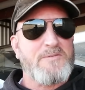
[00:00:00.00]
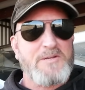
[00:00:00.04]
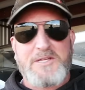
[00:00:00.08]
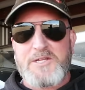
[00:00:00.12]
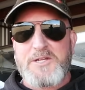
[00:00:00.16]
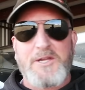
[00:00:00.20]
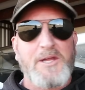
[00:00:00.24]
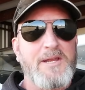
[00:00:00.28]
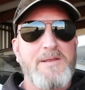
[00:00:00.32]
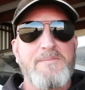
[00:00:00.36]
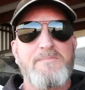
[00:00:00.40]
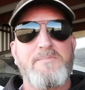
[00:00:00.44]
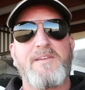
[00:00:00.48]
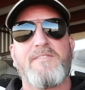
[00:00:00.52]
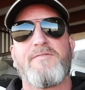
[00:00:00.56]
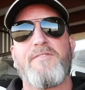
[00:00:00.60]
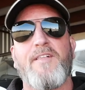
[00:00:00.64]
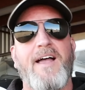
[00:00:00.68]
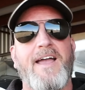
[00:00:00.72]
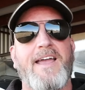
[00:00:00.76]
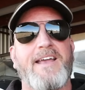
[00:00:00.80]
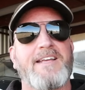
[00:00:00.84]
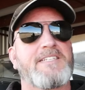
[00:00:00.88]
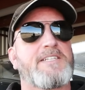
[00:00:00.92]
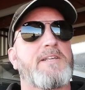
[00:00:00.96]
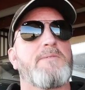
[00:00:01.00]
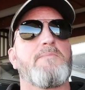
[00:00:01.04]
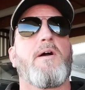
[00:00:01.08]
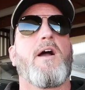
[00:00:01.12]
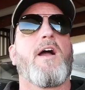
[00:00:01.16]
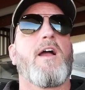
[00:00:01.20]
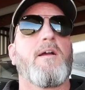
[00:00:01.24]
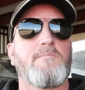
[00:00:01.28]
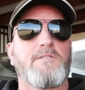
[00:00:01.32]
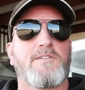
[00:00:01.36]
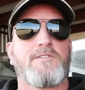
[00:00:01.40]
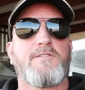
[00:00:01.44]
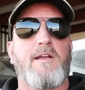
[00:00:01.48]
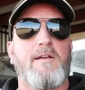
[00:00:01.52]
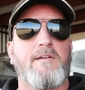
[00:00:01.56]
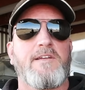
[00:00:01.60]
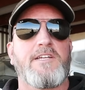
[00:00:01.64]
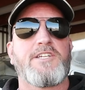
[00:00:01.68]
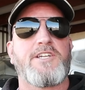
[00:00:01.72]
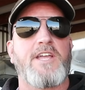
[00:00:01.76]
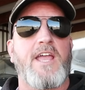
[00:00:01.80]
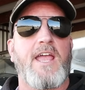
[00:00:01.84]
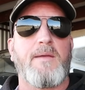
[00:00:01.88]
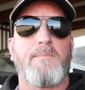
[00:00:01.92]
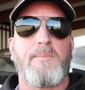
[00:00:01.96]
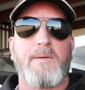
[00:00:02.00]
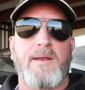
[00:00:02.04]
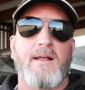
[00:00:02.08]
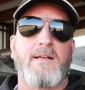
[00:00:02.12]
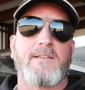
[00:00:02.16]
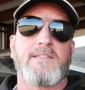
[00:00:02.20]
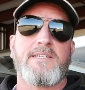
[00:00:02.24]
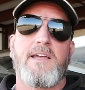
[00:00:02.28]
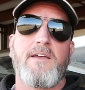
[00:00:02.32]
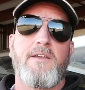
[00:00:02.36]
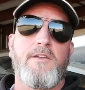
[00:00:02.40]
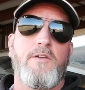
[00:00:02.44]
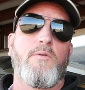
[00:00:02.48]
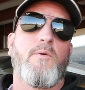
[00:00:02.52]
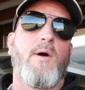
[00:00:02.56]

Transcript: shouldn't be flying some arbitrary shape, and I'll tell you